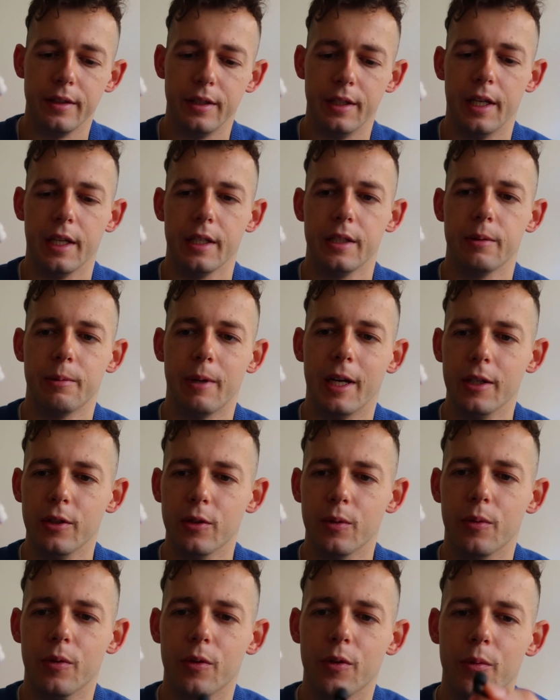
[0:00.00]
That's why
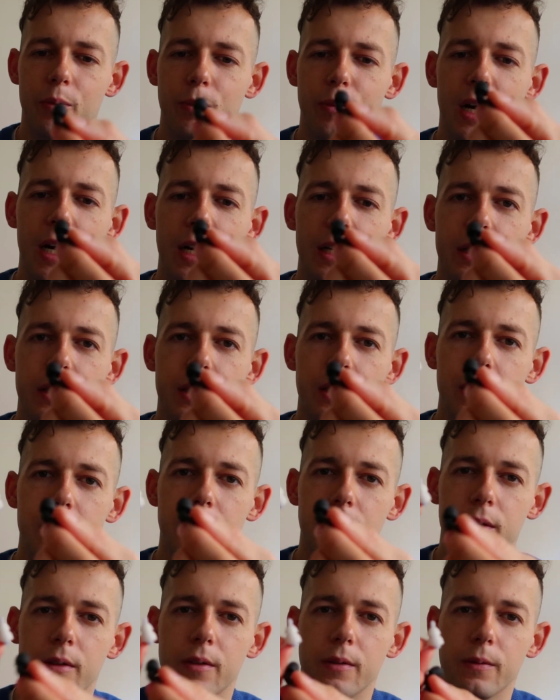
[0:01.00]
you might
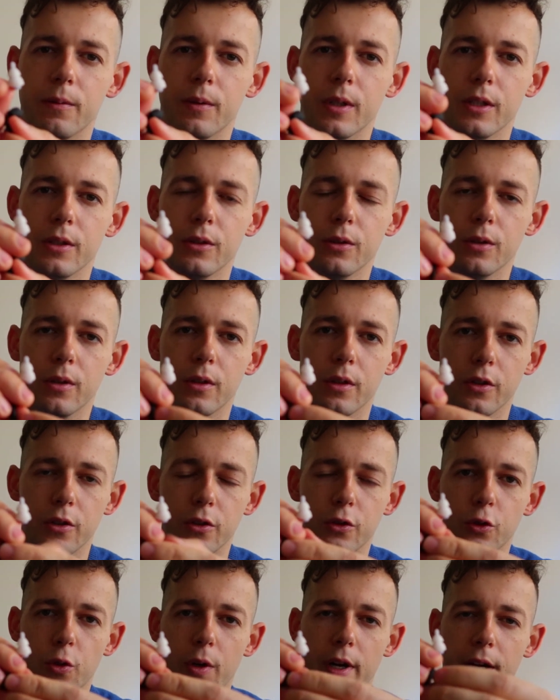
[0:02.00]
want to
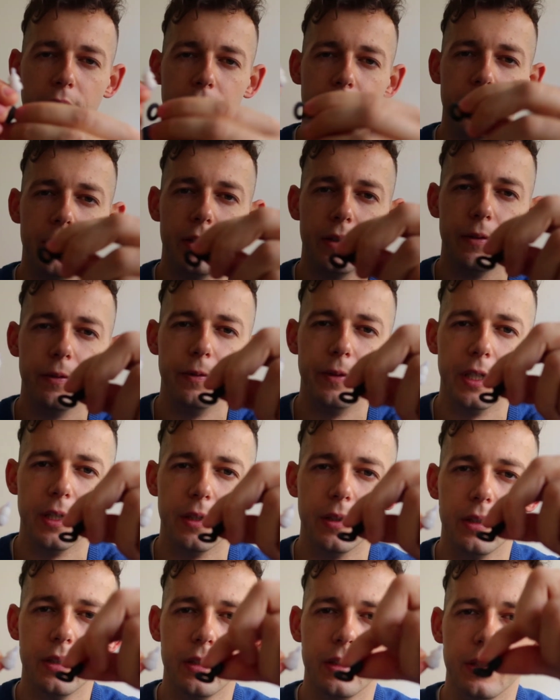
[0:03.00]
try
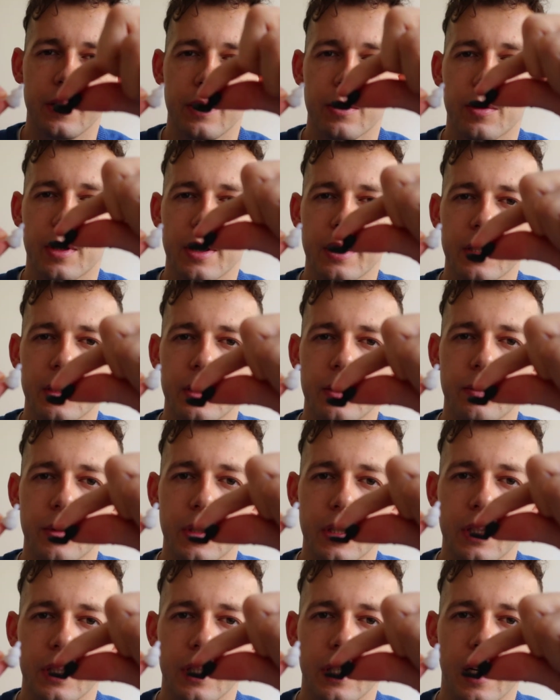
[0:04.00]
where the one is
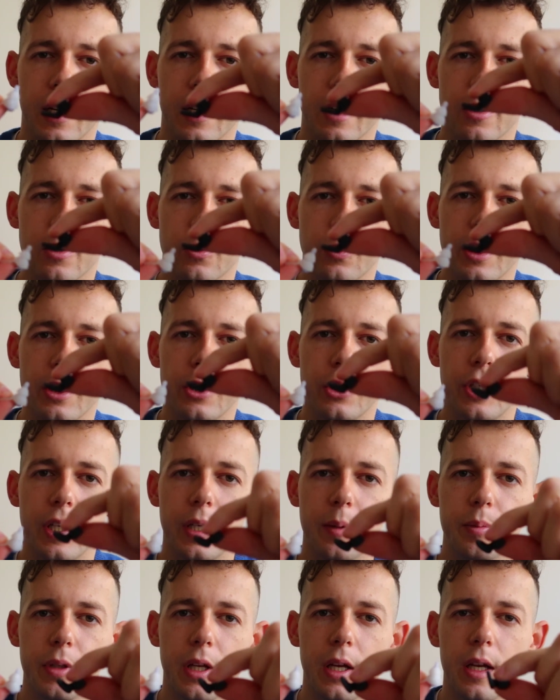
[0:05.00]
with a ring
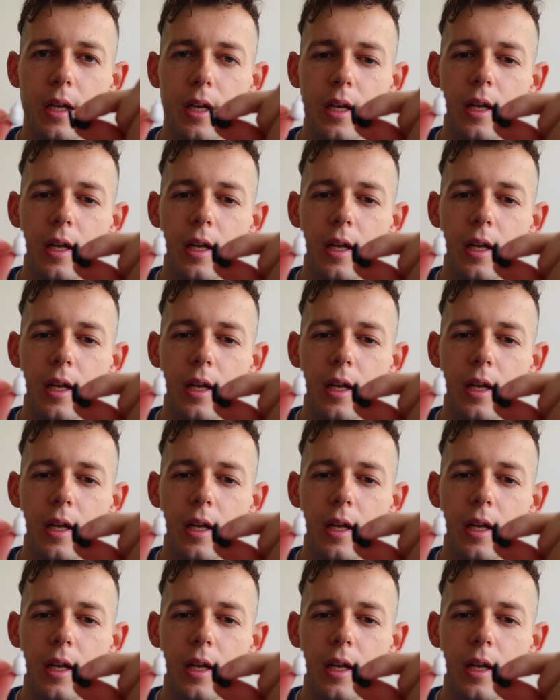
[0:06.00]
shaped.